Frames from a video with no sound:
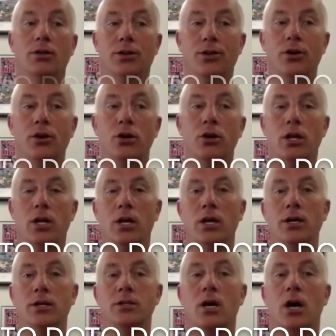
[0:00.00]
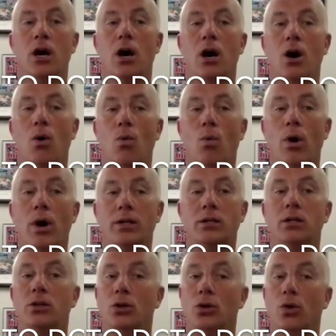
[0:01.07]
The third is what
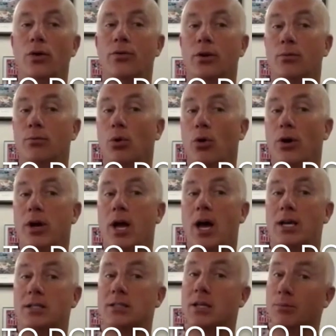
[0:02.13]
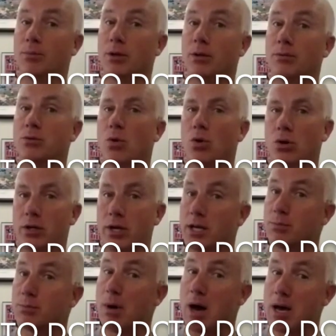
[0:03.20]
to do if an employee has symptoms or
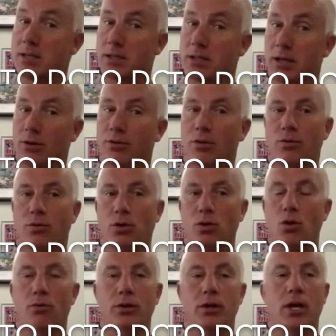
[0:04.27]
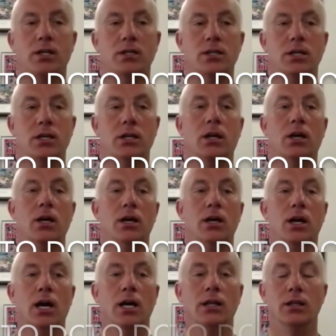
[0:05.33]
tests positive for COVID-19.
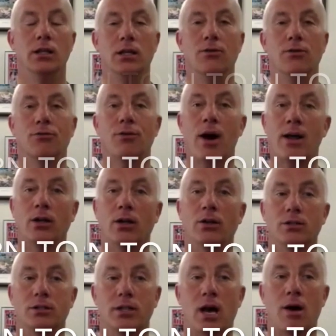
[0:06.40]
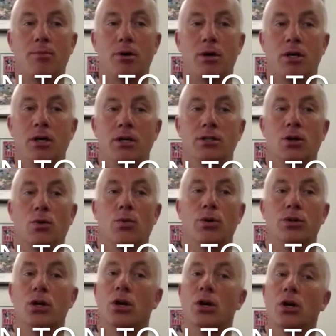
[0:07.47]
And the final step is
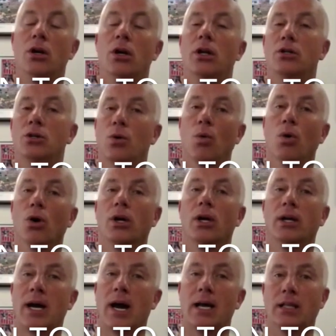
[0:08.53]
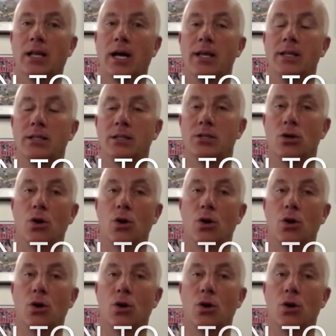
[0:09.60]
return to work guidelines.